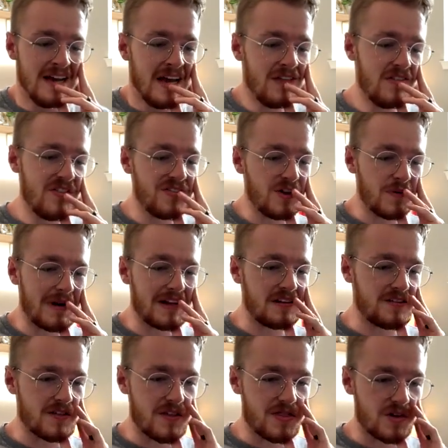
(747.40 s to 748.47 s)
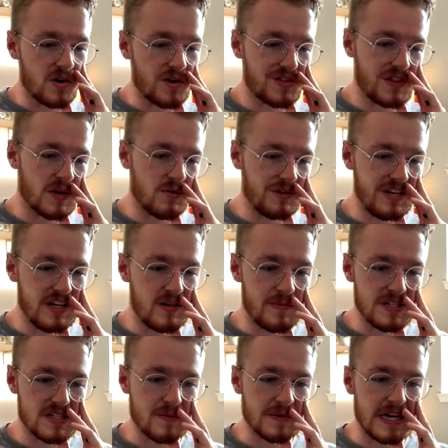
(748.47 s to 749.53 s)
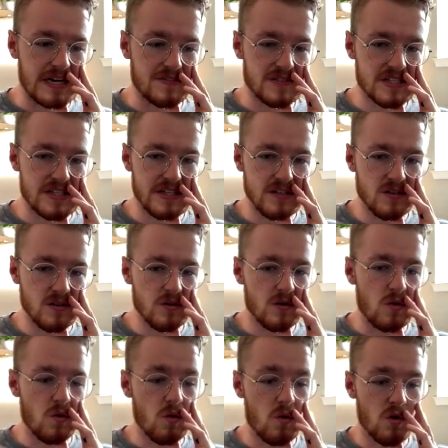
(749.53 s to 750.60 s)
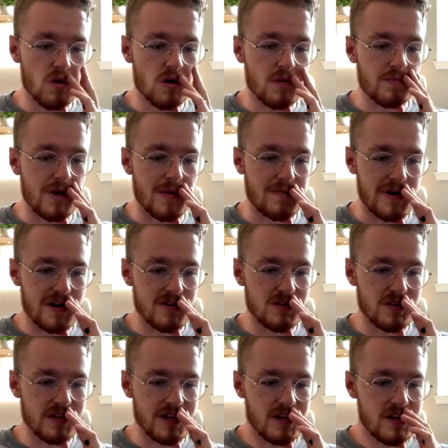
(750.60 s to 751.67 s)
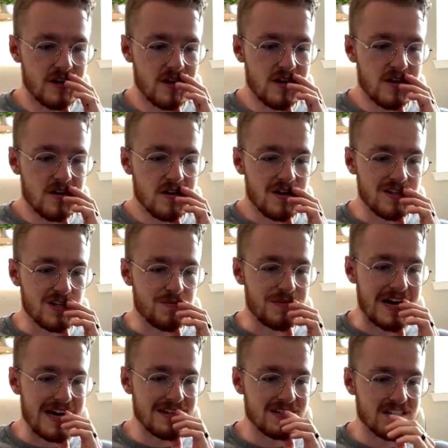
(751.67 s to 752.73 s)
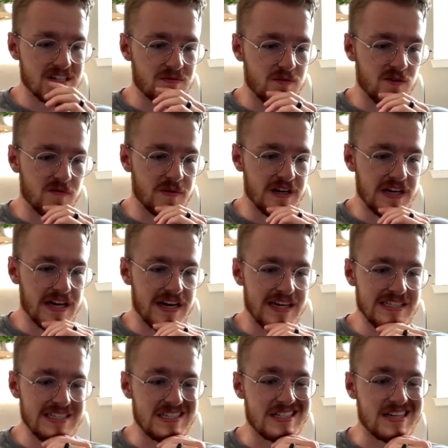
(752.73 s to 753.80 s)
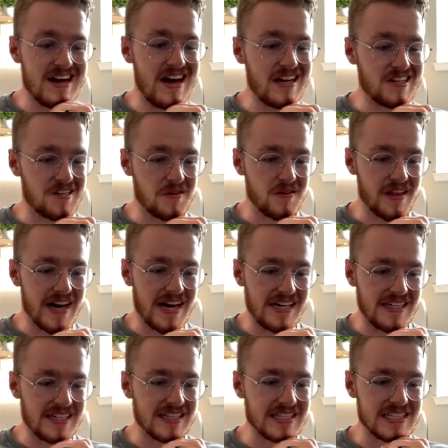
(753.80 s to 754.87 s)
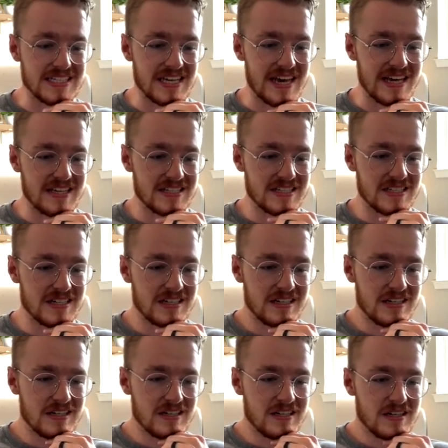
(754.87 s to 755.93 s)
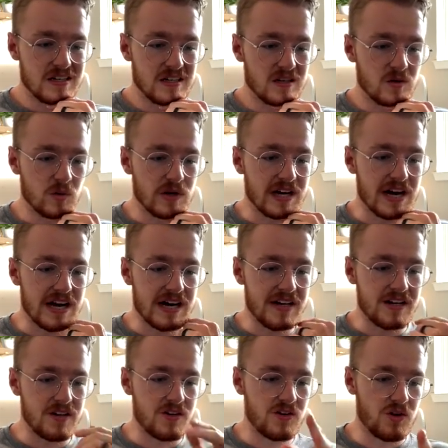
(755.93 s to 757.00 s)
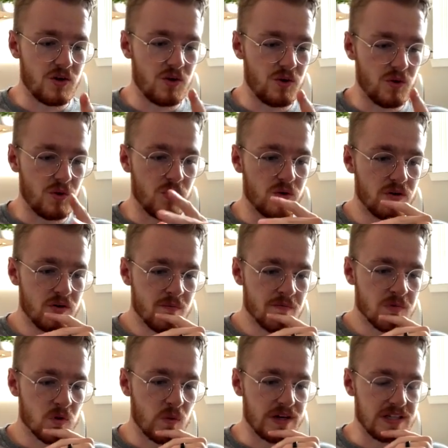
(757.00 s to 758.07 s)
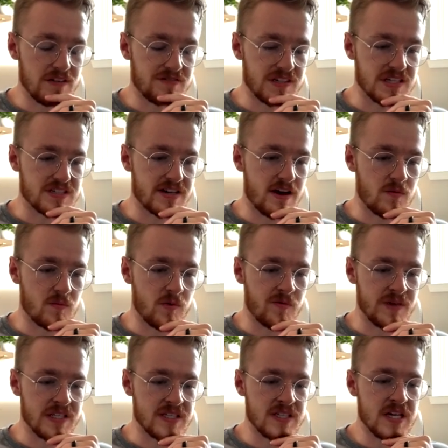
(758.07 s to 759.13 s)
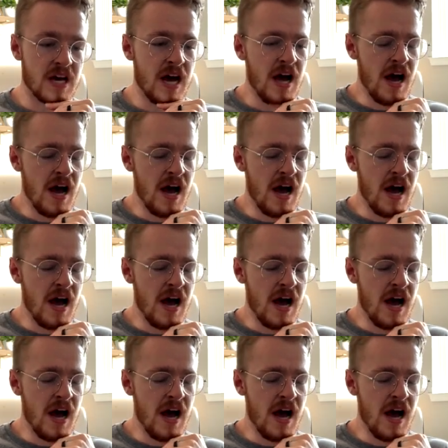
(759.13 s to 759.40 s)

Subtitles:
And then theoretically, the third thing would need to be some kind of skill or primarily a gymnastic movement, and I did not do that in this case. We kind of did 2 weightlifting style movements.